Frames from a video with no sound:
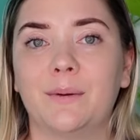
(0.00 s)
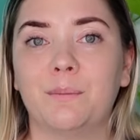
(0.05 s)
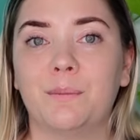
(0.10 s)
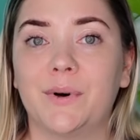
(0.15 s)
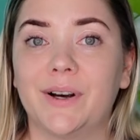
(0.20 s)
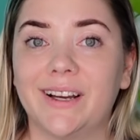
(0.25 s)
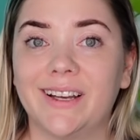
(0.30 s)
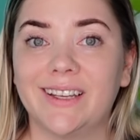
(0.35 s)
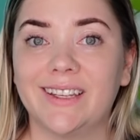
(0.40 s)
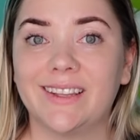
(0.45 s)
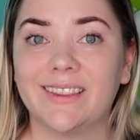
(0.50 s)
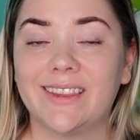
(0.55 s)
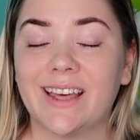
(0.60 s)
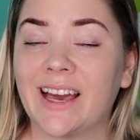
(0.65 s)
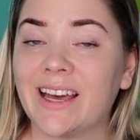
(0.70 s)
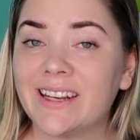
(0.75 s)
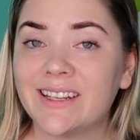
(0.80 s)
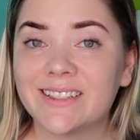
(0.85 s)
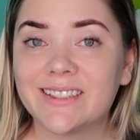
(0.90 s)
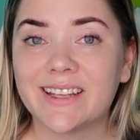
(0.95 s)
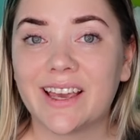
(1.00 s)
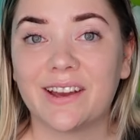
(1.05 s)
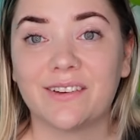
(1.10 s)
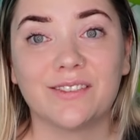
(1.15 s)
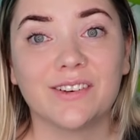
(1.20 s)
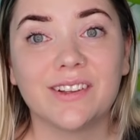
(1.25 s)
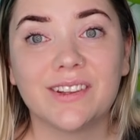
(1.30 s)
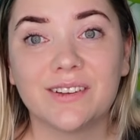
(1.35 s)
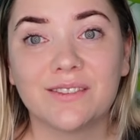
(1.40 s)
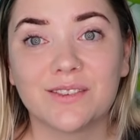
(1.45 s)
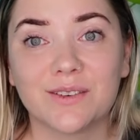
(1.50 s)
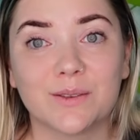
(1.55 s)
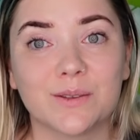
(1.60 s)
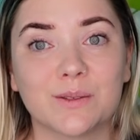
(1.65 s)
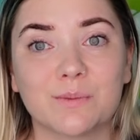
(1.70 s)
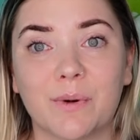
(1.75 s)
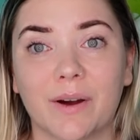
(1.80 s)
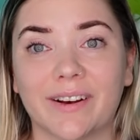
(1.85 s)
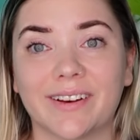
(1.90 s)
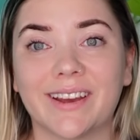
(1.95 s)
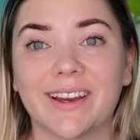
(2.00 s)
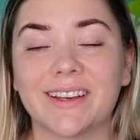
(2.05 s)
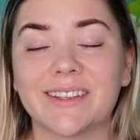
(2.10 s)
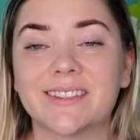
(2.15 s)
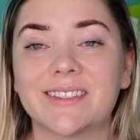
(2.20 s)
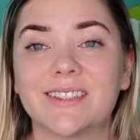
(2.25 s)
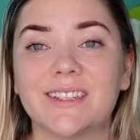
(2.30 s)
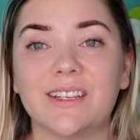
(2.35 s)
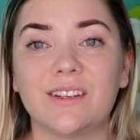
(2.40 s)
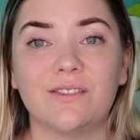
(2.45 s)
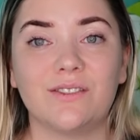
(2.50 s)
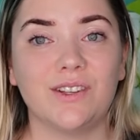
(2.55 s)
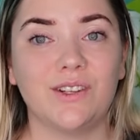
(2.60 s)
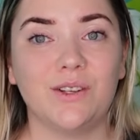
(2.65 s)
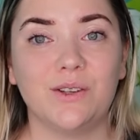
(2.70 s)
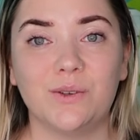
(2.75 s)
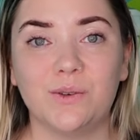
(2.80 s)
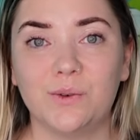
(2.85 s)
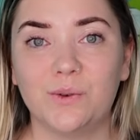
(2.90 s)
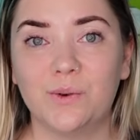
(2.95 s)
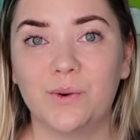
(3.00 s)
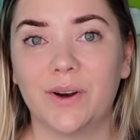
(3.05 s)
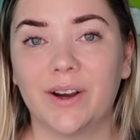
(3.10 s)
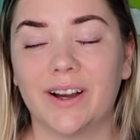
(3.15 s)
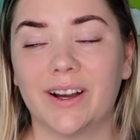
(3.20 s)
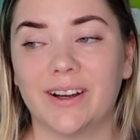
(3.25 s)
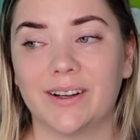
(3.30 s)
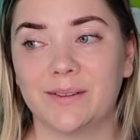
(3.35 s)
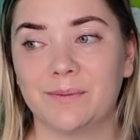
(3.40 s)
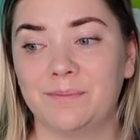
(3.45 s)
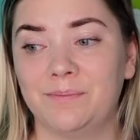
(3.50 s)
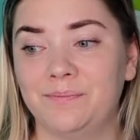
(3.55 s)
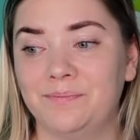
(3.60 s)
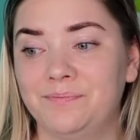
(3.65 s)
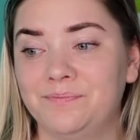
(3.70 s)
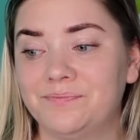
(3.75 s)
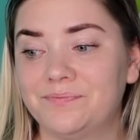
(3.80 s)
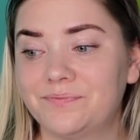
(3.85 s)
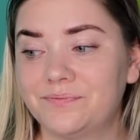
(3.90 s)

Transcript: But that is everything for this podcast. If you um,